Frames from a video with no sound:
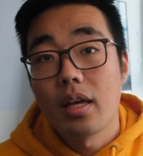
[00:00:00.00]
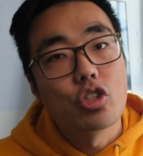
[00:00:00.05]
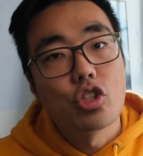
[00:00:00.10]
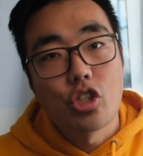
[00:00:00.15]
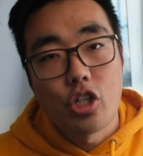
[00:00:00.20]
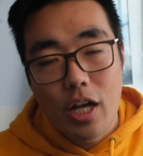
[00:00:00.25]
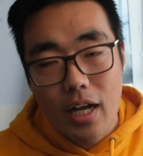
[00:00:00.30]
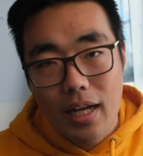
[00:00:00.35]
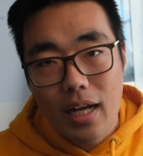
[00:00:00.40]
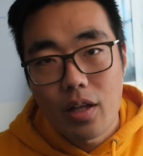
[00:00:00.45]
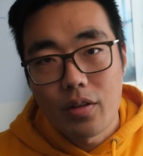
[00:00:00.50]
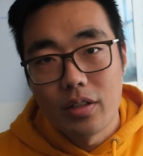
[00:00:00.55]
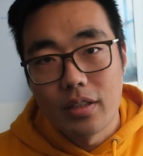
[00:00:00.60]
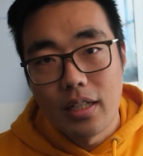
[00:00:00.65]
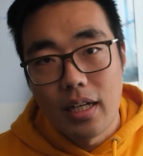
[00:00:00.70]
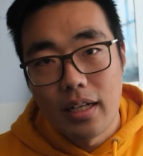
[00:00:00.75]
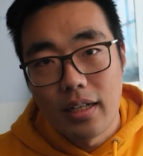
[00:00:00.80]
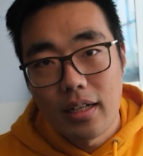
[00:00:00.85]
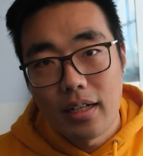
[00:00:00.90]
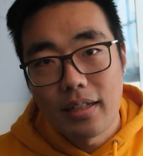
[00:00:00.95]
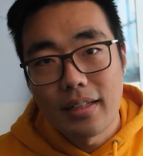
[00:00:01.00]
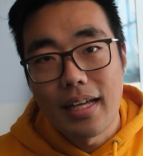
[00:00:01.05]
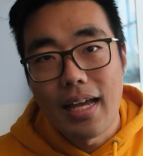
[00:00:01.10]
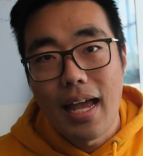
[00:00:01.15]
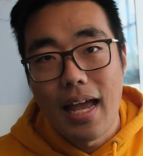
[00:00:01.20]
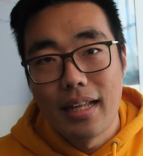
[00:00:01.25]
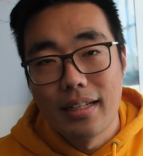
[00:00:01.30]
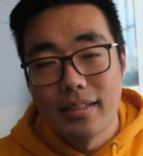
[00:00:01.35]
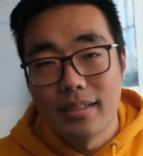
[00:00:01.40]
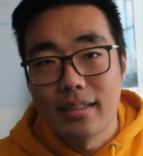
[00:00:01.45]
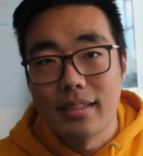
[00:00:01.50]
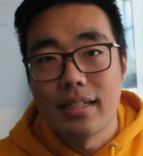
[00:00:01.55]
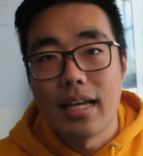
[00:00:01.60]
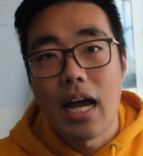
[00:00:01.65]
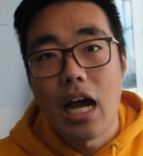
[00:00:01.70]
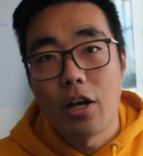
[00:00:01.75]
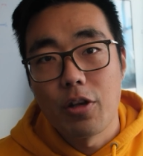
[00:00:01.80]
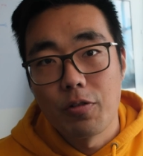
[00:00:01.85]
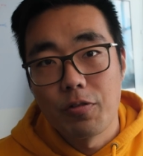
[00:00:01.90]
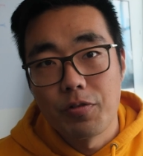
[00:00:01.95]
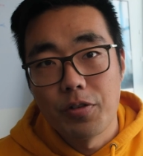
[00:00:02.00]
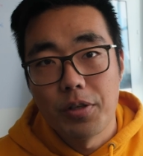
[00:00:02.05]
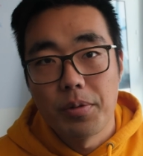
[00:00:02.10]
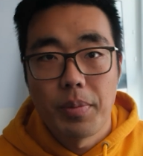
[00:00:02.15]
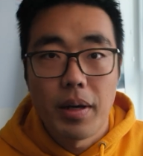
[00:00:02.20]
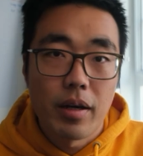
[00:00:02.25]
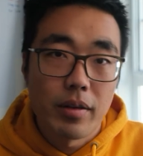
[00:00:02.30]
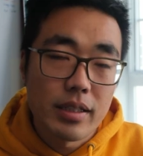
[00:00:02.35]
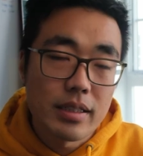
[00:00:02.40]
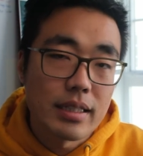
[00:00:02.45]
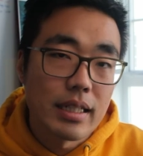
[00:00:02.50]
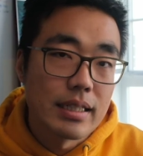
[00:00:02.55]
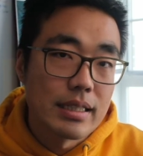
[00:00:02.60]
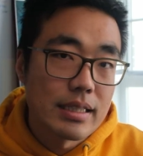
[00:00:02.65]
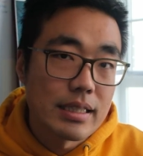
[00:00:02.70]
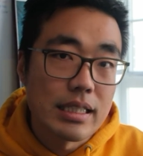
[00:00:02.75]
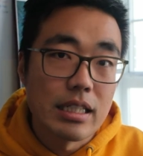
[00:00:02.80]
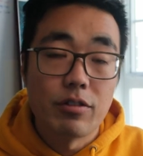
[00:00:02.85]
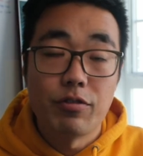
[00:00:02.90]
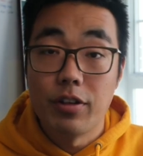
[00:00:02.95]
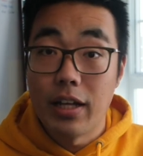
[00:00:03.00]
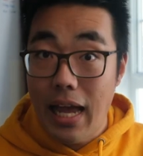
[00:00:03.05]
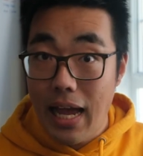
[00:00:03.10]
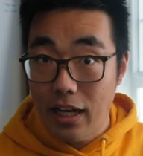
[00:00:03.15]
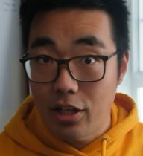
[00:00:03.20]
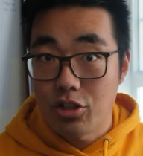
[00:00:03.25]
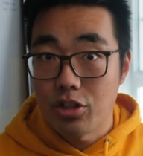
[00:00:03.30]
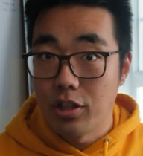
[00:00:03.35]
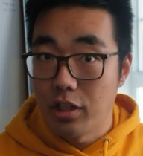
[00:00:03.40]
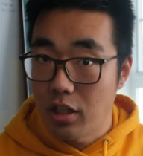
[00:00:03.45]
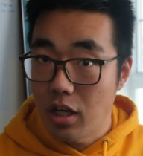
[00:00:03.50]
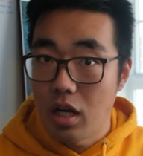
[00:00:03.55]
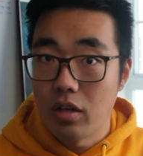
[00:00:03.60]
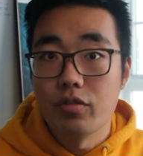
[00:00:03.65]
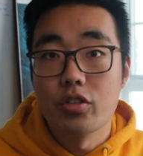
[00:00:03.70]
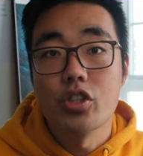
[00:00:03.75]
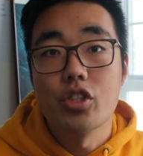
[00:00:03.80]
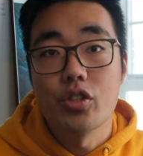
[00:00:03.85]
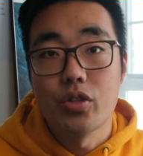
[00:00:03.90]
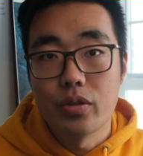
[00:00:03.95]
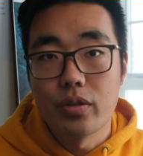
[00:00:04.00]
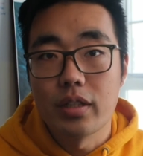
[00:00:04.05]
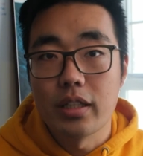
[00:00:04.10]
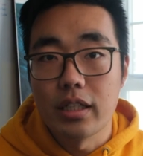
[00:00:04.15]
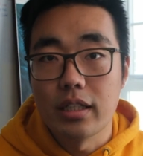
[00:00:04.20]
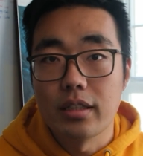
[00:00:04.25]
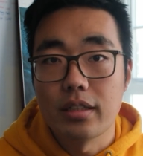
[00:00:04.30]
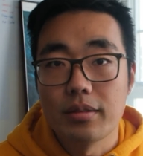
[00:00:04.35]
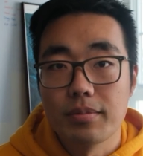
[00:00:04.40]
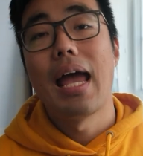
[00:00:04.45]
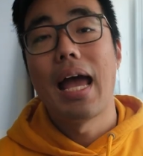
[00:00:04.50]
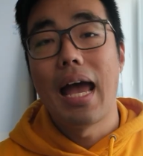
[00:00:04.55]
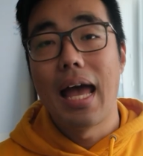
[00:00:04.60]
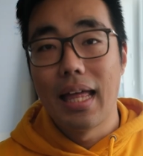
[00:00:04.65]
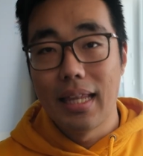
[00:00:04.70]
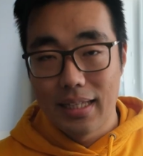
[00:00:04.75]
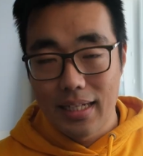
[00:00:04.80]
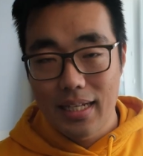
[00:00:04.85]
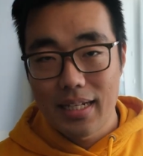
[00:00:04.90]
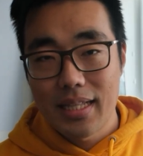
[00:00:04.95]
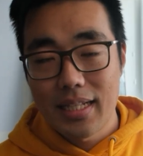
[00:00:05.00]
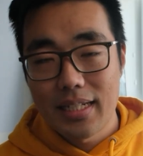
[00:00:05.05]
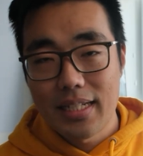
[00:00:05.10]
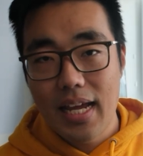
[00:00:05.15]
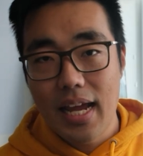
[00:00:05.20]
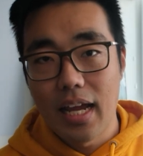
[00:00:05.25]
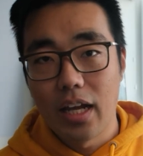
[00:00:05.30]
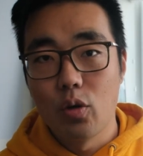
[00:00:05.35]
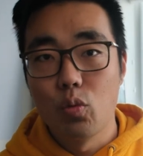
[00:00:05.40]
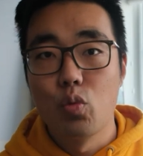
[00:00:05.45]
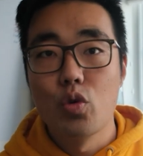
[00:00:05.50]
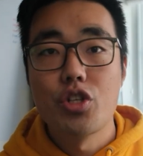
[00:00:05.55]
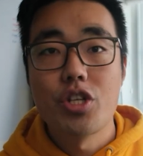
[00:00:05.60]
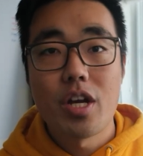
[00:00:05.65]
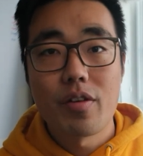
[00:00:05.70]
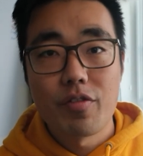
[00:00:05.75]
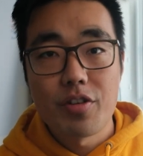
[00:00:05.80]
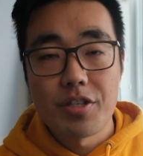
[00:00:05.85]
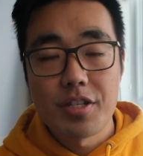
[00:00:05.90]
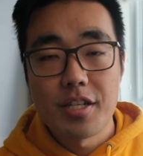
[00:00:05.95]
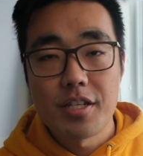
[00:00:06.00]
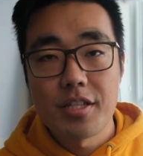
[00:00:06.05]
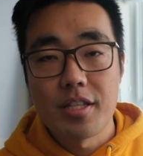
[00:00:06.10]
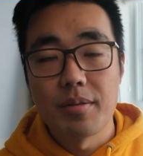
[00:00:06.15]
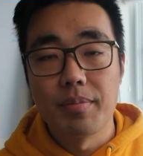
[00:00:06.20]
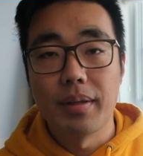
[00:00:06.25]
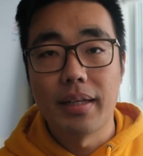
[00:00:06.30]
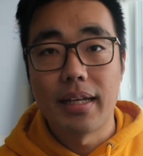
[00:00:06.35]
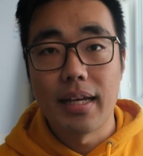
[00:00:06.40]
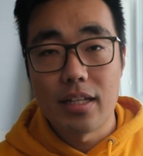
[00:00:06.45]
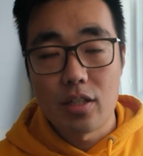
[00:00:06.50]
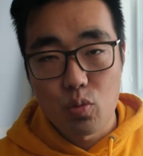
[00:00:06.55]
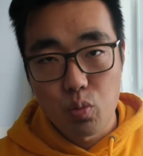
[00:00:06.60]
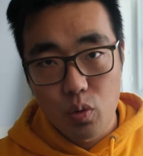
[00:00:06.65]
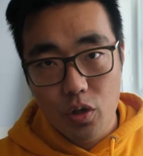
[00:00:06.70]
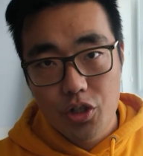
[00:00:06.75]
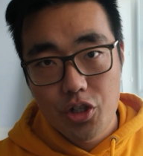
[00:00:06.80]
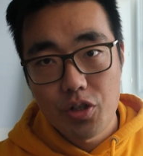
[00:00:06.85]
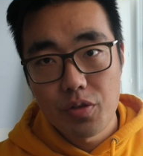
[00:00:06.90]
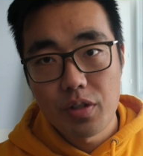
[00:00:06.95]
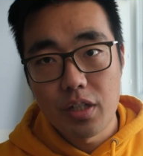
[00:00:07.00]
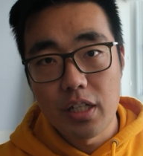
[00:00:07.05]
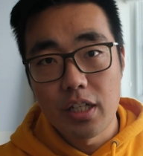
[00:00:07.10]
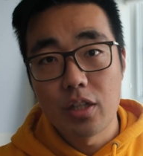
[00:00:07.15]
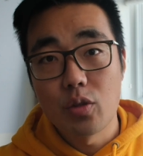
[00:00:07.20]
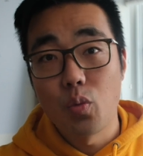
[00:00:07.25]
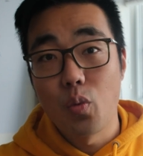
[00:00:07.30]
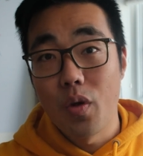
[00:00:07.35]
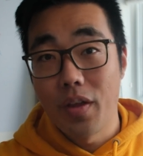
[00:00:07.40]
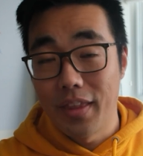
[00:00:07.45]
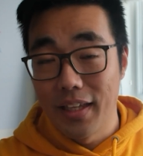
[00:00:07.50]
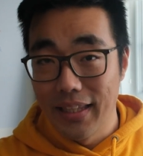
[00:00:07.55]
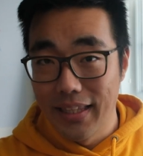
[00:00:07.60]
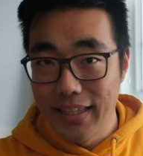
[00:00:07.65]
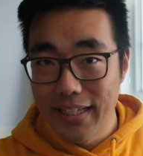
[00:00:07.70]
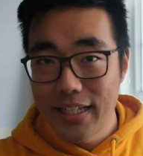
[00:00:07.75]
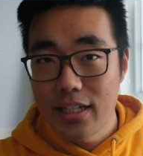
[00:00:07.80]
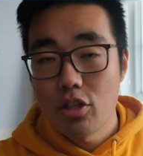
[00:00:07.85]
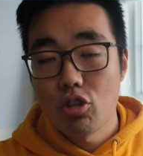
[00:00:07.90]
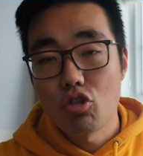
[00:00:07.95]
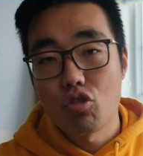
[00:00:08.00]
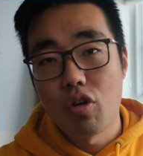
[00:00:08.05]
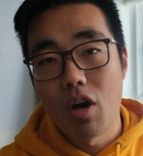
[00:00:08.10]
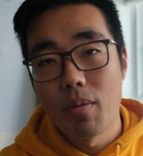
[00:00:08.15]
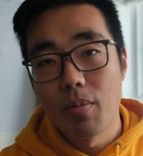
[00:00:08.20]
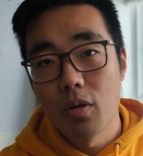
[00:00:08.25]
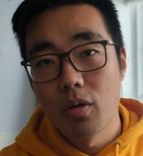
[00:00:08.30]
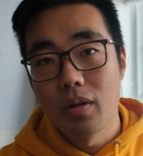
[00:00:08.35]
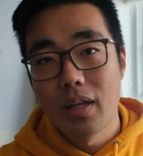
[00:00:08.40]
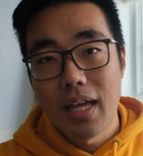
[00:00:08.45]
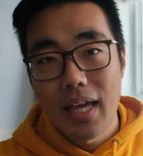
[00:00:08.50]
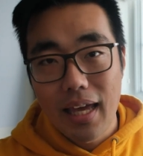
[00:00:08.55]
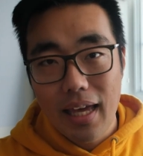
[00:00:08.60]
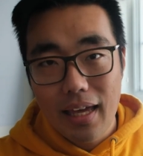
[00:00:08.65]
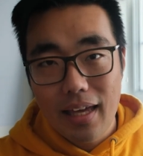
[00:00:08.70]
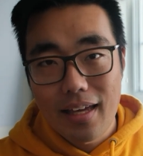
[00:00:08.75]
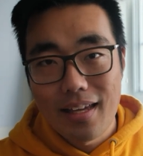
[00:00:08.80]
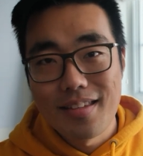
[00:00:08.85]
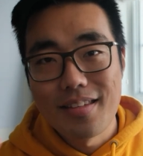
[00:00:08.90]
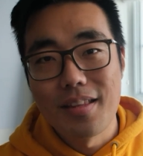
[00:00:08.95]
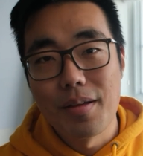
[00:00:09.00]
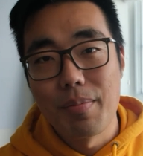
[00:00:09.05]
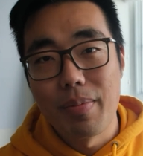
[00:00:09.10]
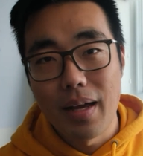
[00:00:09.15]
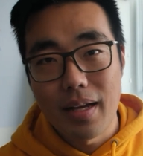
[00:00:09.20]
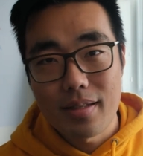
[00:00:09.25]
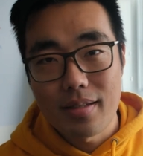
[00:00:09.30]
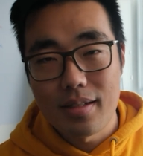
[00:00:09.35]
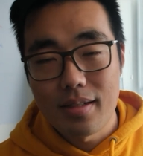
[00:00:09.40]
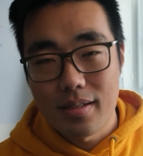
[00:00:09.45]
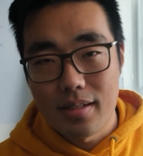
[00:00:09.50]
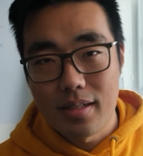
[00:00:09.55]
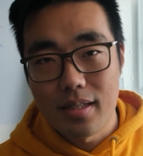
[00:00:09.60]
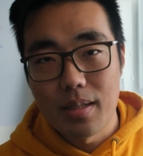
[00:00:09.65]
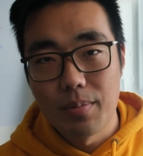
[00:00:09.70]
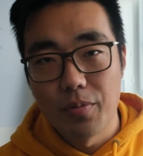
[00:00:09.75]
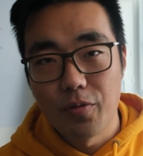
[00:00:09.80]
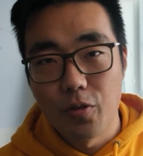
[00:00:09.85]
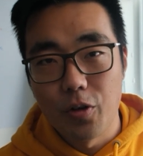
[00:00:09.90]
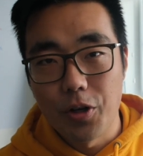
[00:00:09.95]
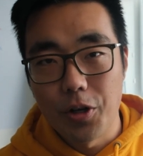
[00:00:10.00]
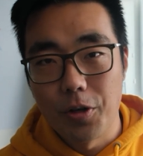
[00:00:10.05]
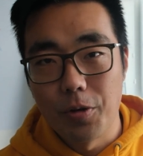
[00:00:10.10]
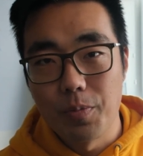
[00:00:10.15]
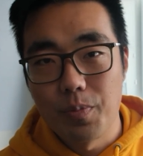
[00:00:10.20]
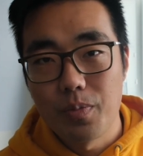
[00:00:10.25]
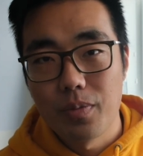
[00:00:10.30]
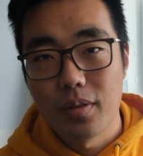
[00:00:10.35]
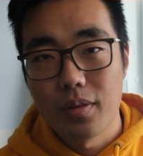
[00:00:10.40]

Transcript: Check out the data and see how you feel about it and see if it actually covers your need. At the end of the day, whichever system gets what you need with the least trouble is the best system for you.